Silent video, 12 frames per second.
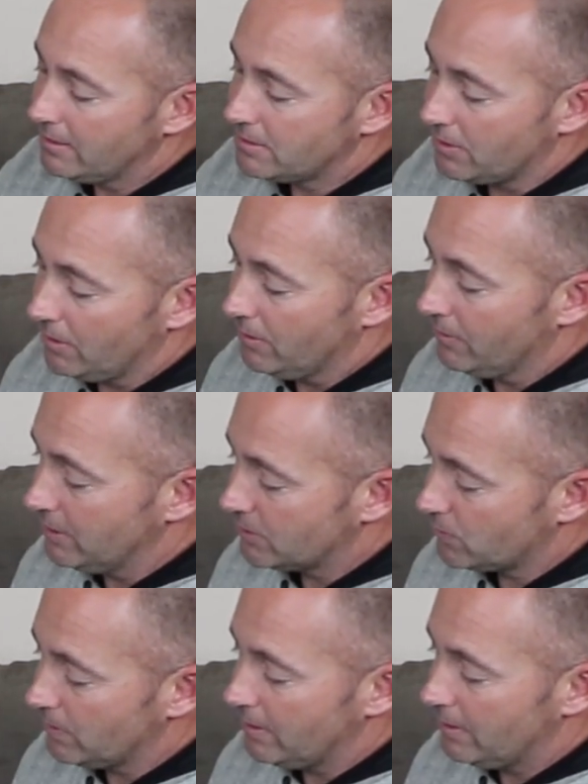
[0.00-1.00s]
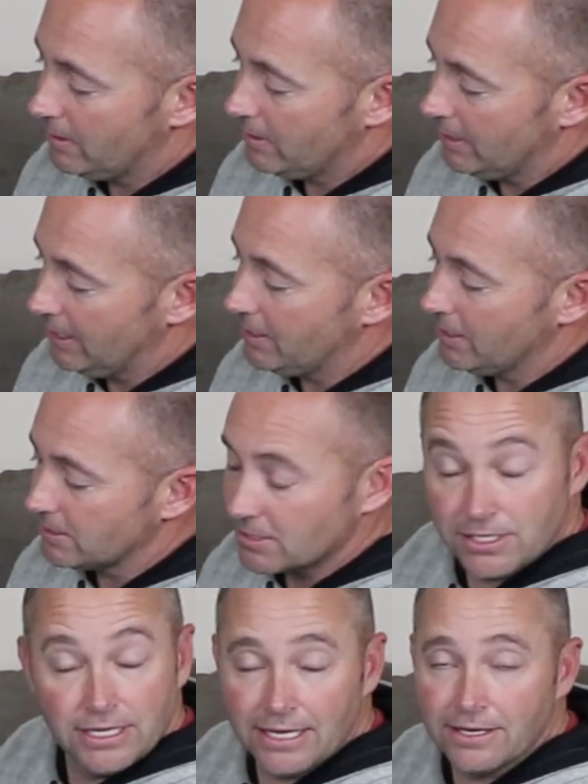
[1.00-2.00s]
So this one,
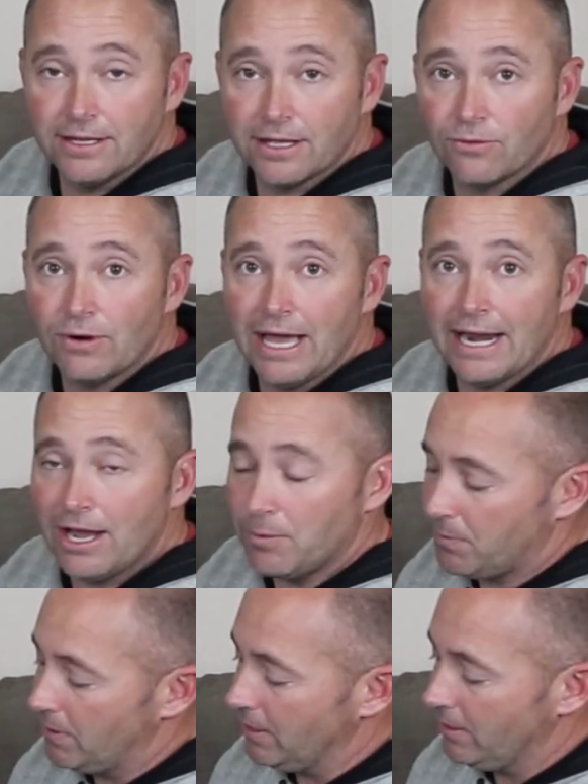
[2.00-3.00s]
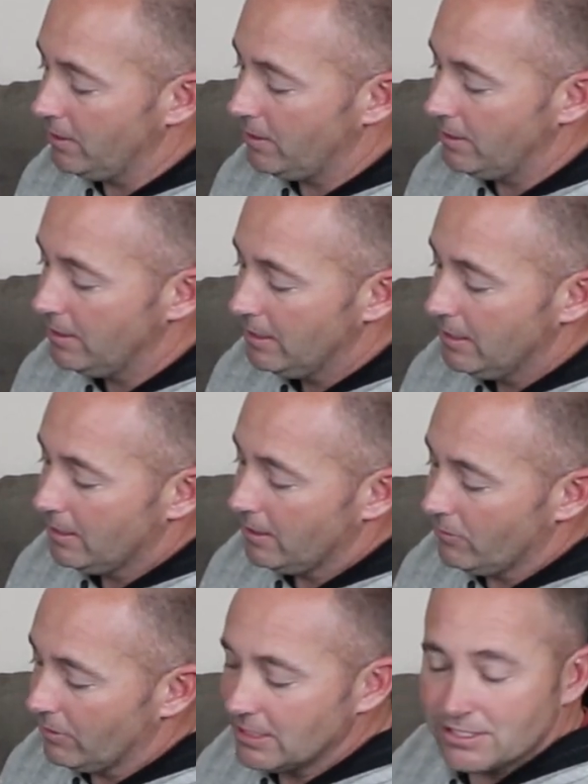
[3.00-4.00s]
it'll ride out pretty good.
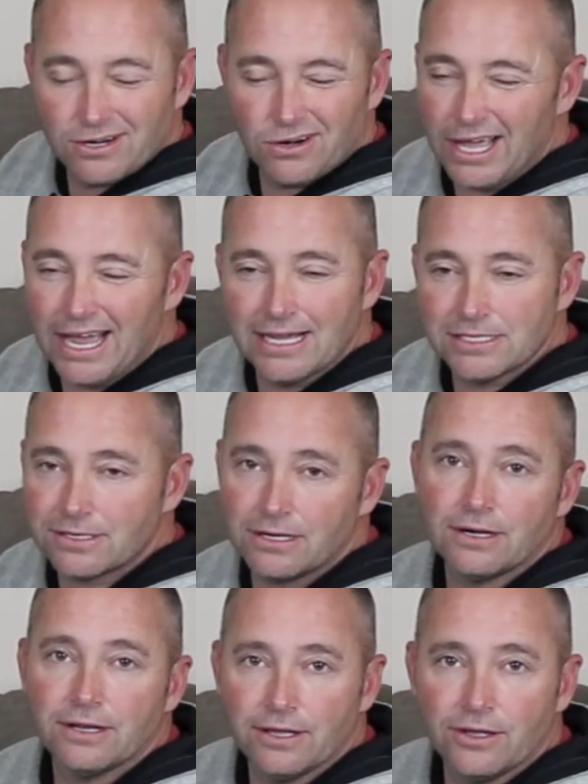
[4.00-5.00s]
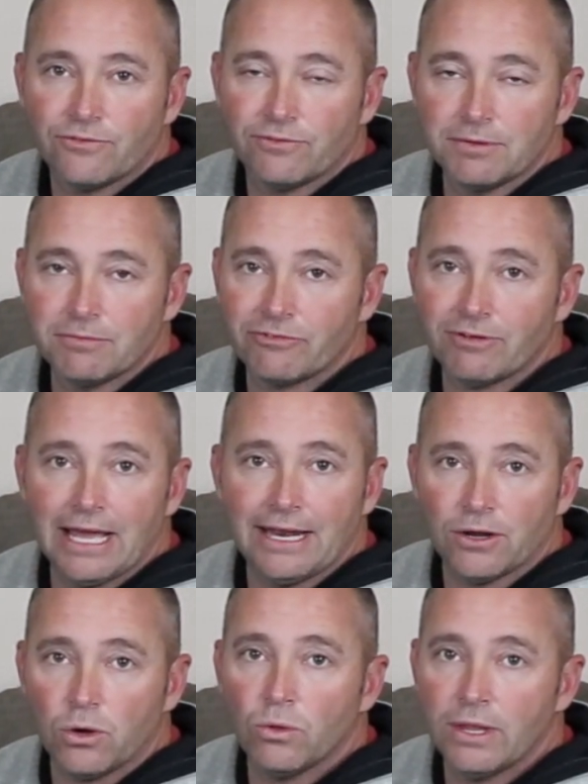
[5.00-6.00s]
You release it on a hyzer, it'll flip to flat
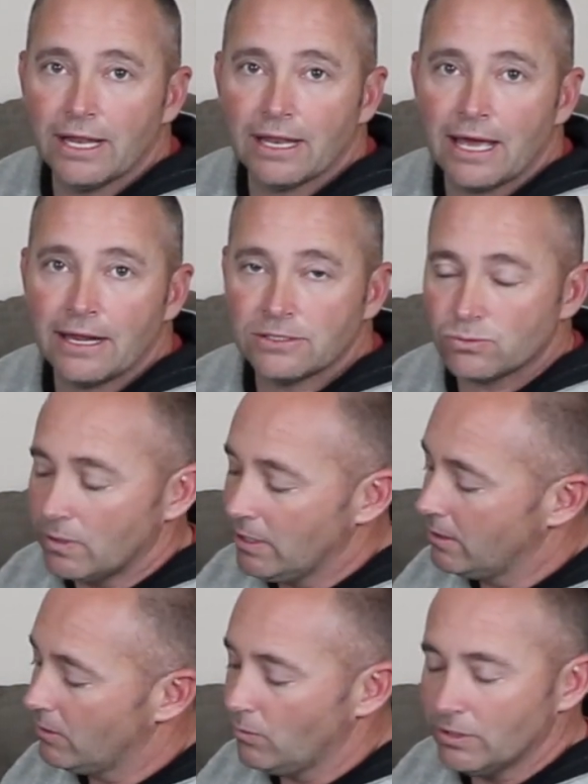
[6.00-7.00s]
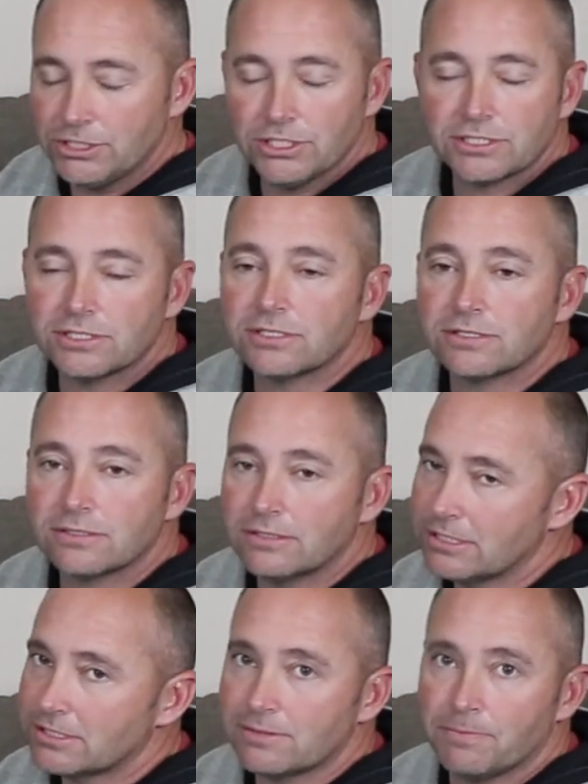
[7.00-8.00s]
and hold that line as well with just
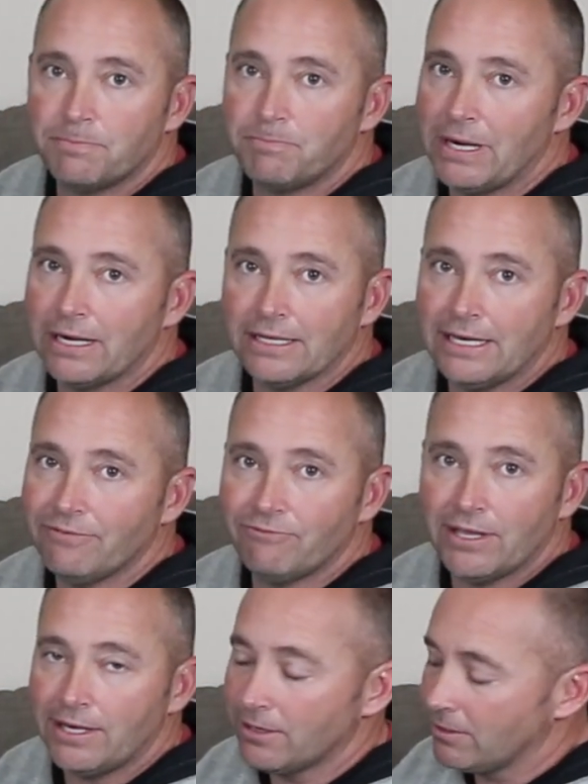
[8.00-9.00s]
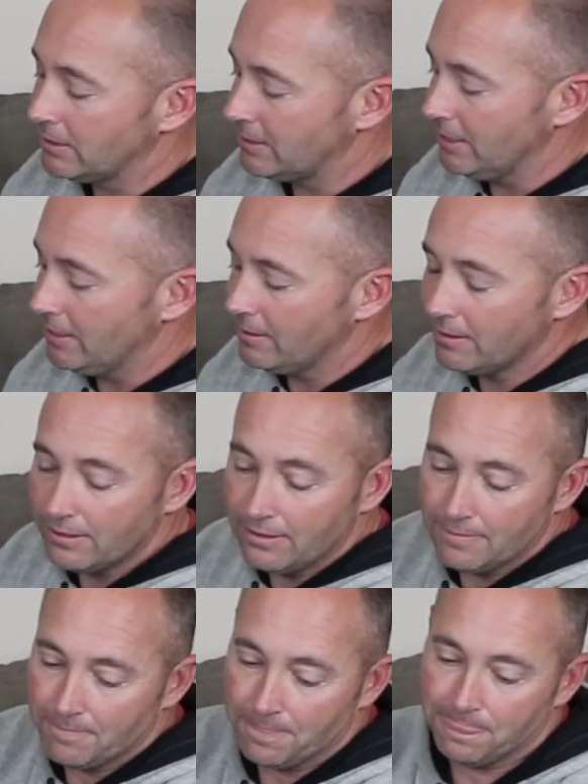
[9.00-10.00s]
a barely any fade at all at the
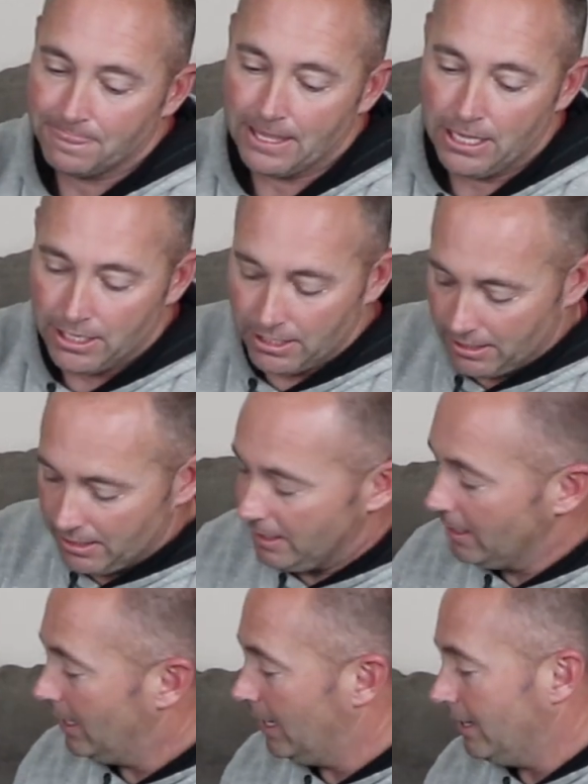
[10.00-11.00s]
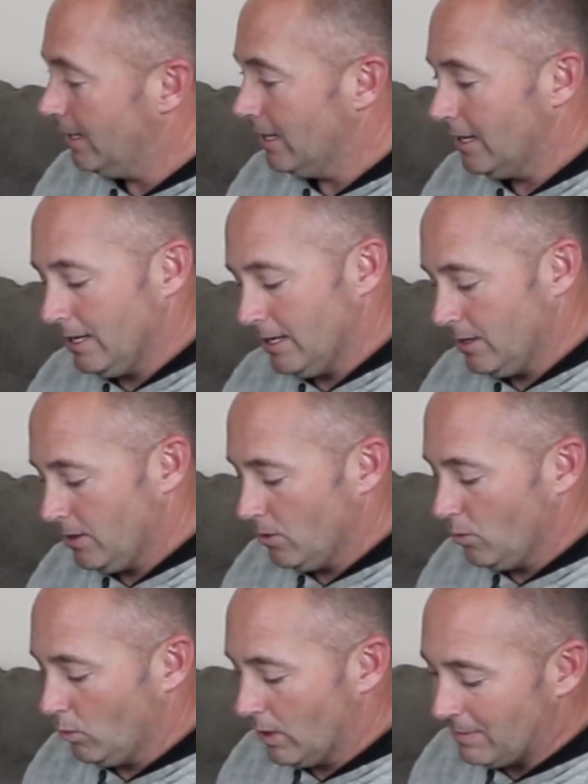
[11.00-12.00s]
end. And
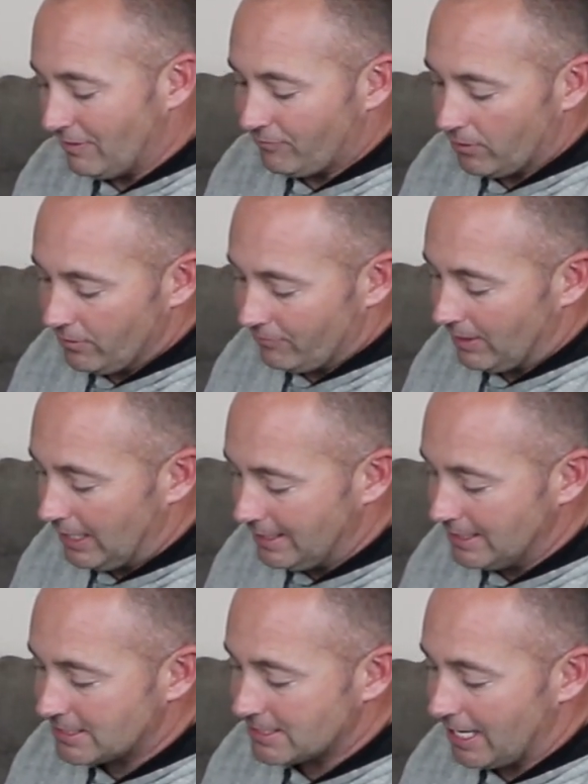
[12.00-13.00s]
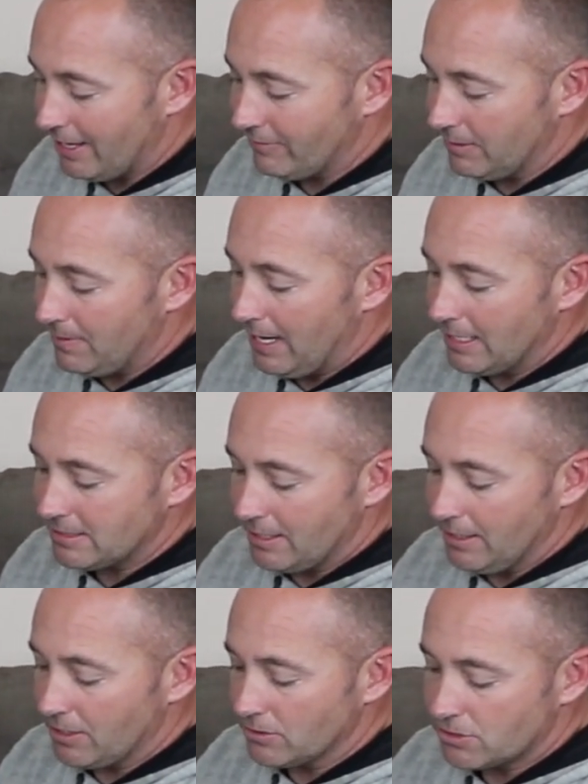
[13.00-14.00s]
one of my farther flying discs I have in the bag is
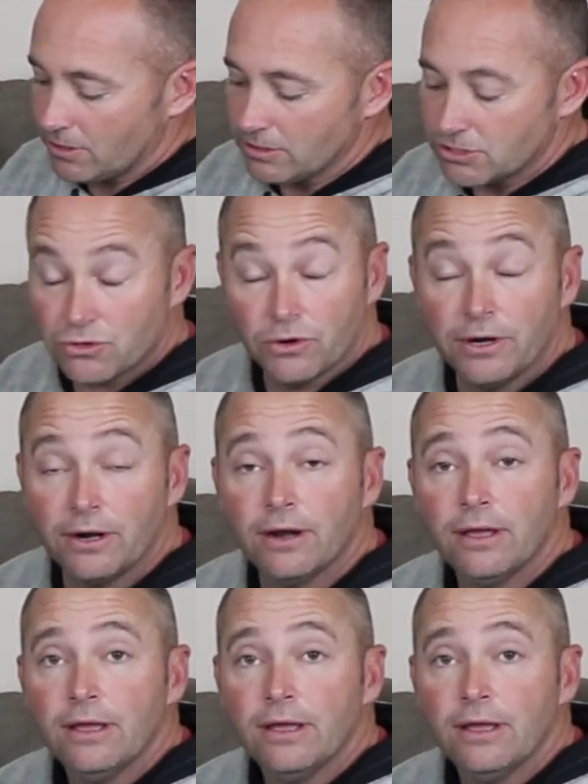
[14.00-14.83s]
an EcoStar Destroyer.